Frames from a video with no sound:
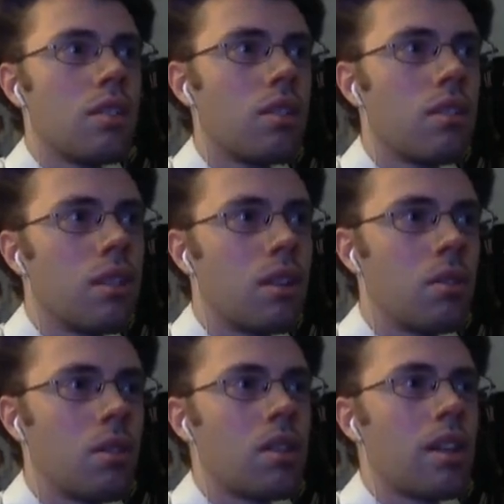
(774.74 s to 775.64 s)
But
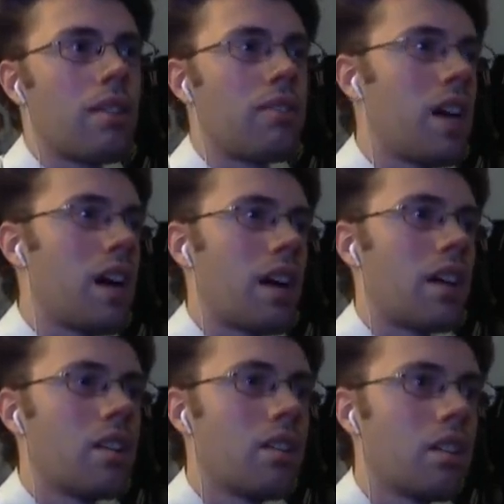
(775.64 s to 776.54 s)
you look like a fly.
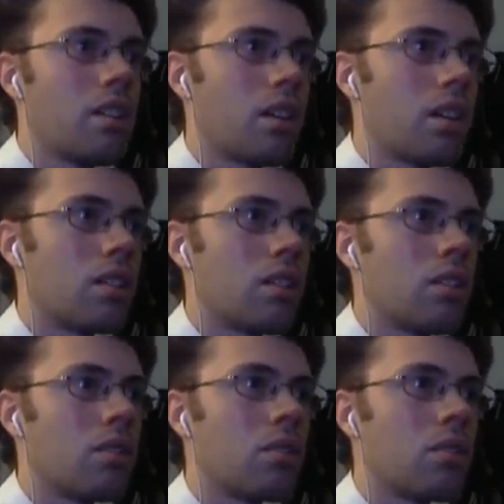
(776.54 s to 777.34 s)
Like a little...